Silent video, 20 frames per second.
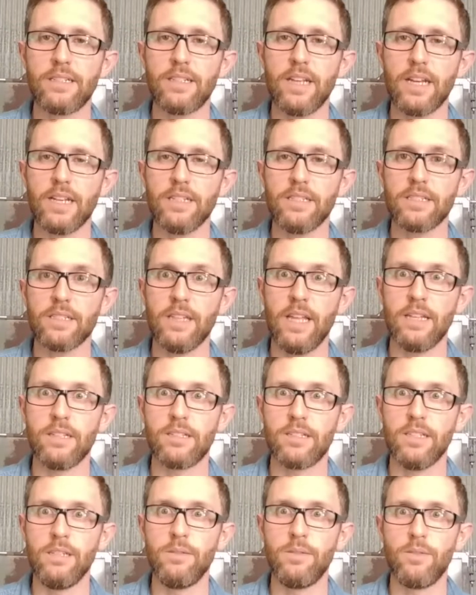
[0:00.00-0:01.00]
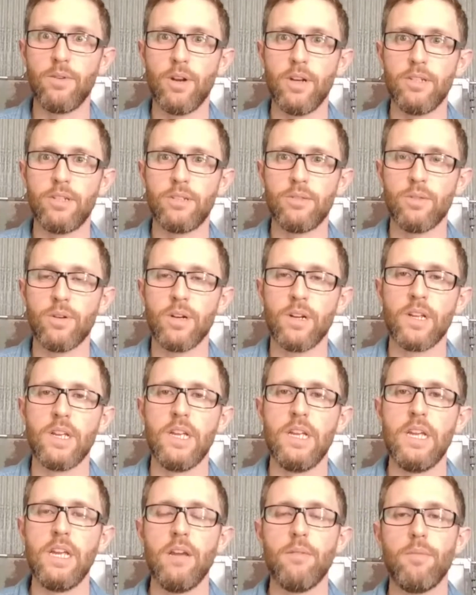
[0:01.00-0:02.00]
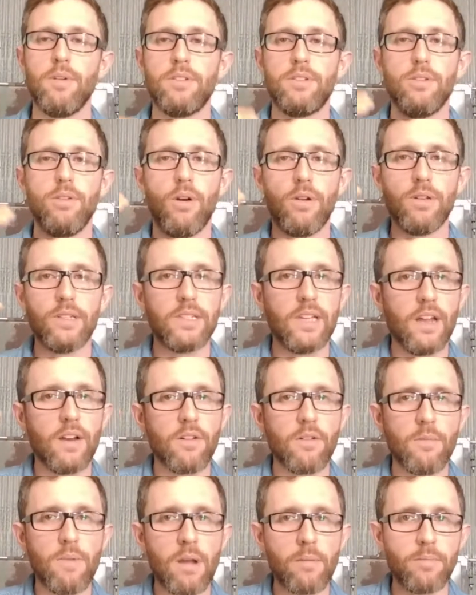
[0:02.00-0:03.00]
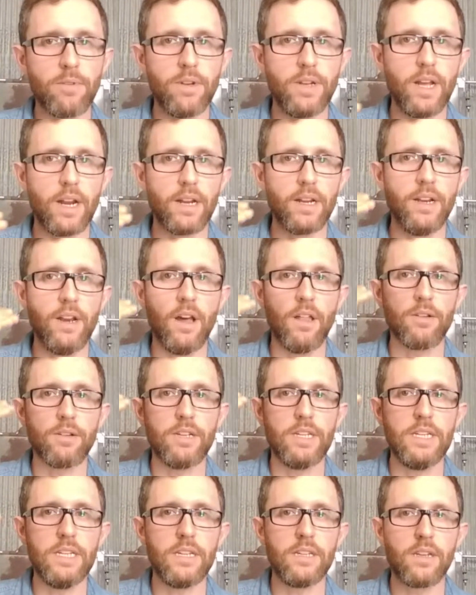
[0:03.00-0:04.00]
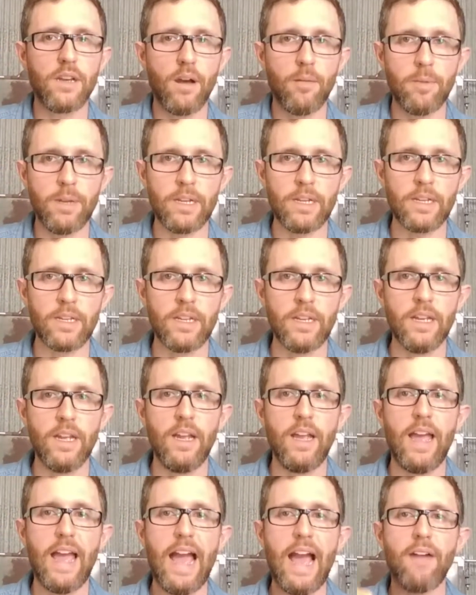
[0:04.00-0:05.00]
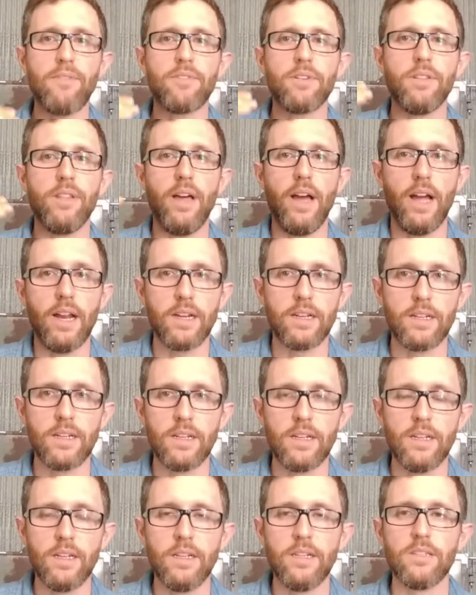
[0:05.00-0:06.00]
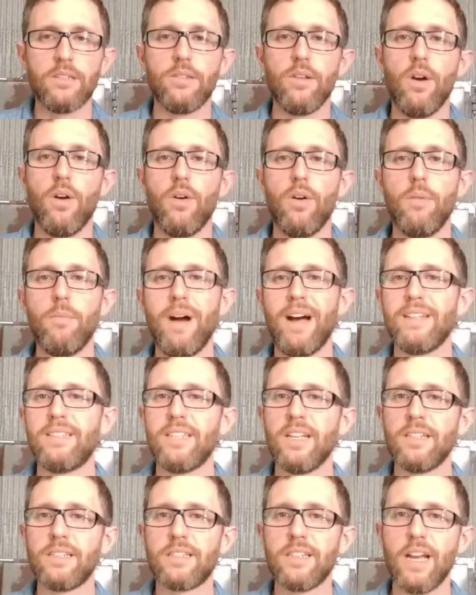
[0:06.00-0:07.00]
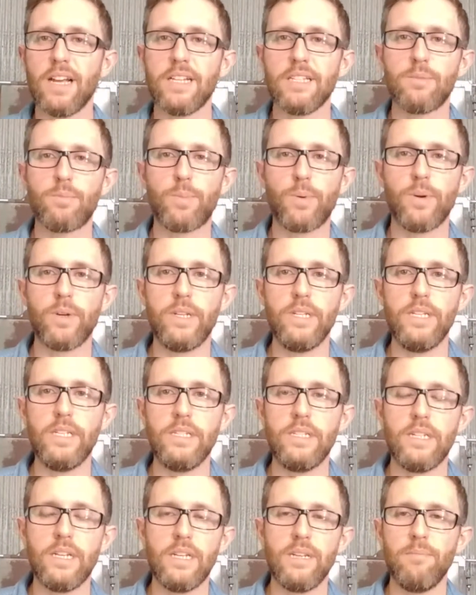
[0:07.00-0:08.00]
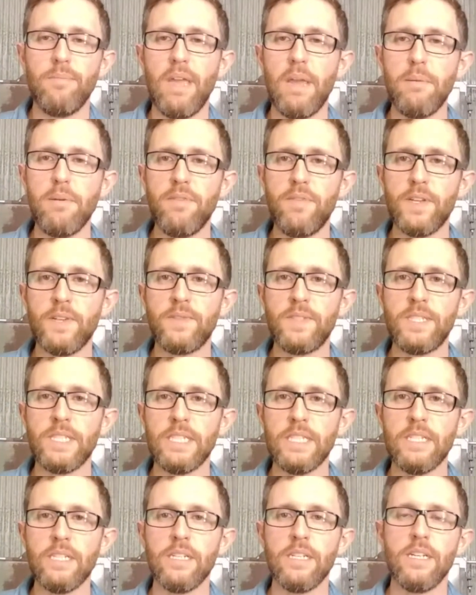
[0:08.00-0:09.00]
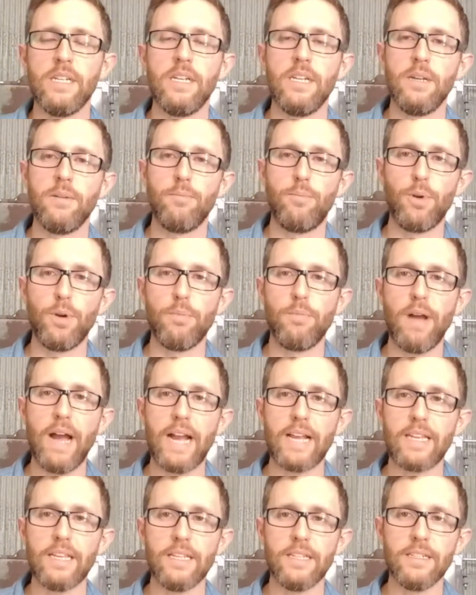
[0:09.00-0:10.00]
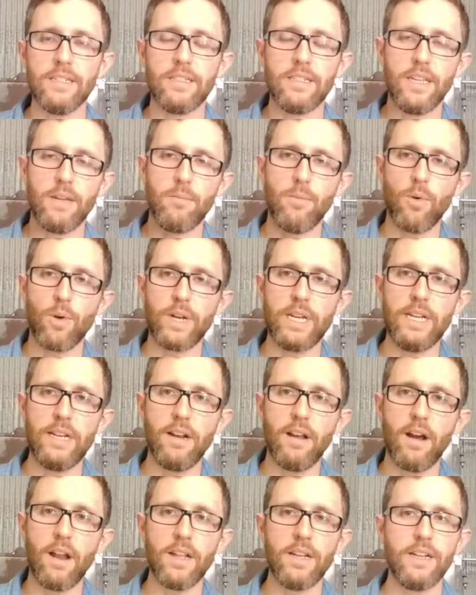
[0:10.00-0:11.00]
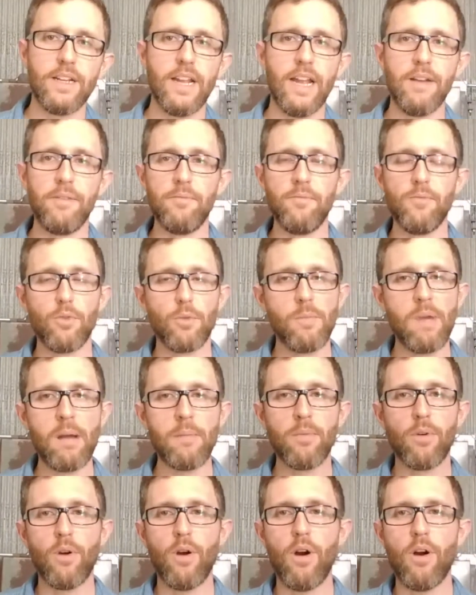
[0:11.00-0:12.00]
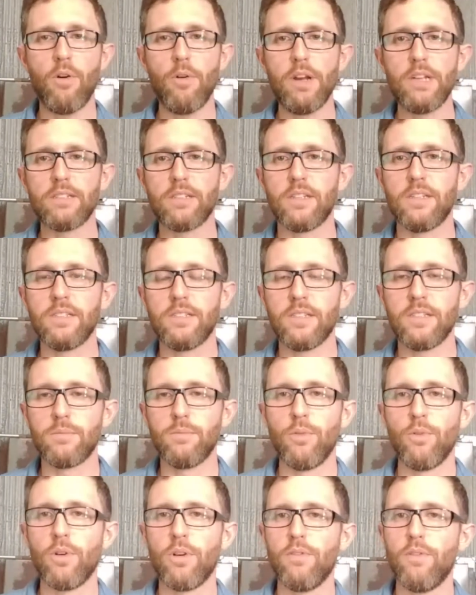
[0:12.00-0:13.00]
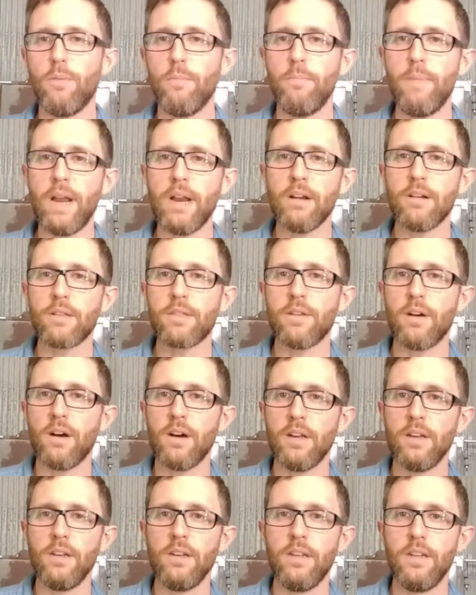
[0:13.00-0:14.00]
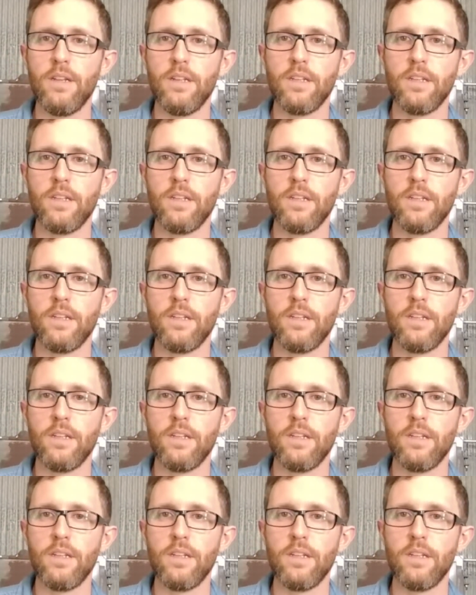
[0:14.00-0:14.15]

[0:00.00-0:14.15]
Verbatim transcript: seconds, and that seems very short, but you always got to remember you got another heat coming after that. So about 10 seconds per heat, maybe 15. Put it back in, get more heat on it. And remember always that this is more of a marathon